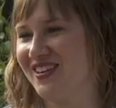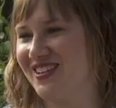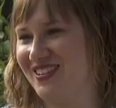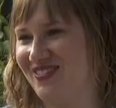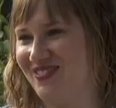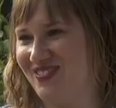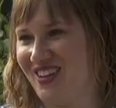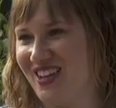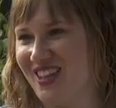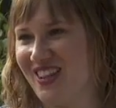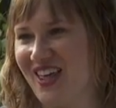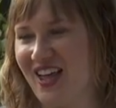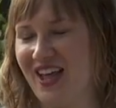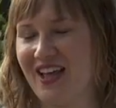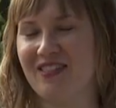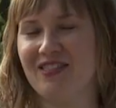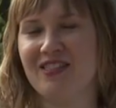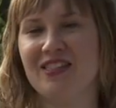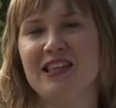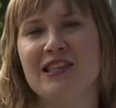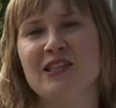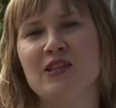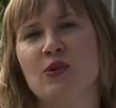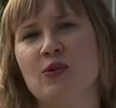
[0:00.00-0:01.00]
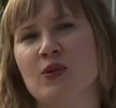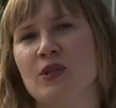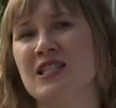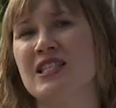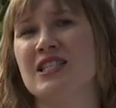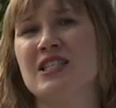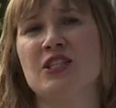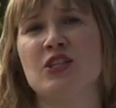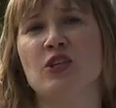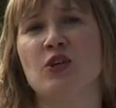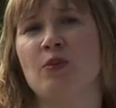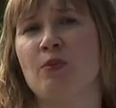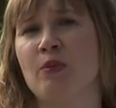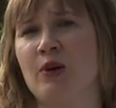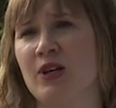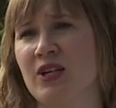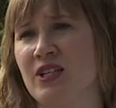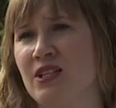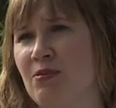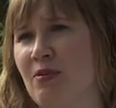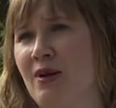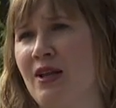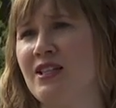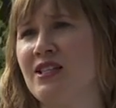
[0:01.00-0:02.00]
As well as Andrea
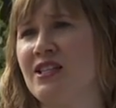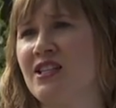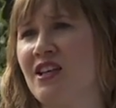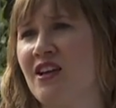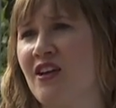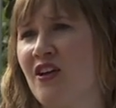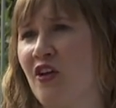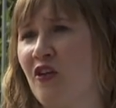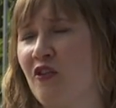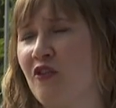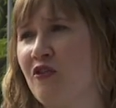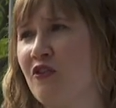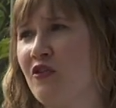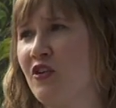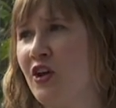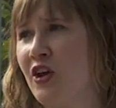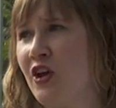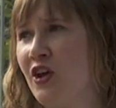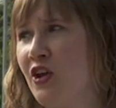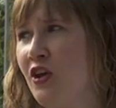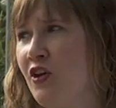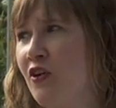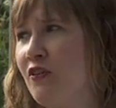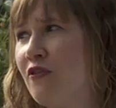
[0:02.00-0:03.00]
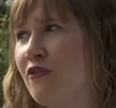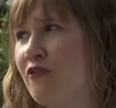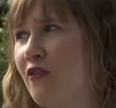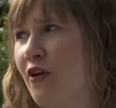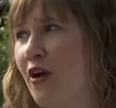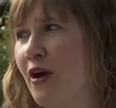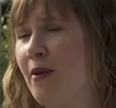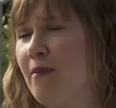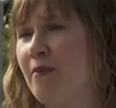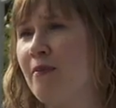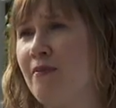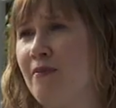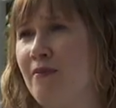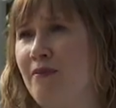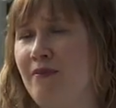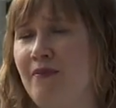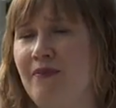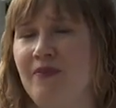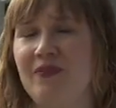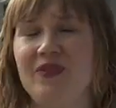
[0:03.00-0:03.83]
Rexilius, she's been amazing.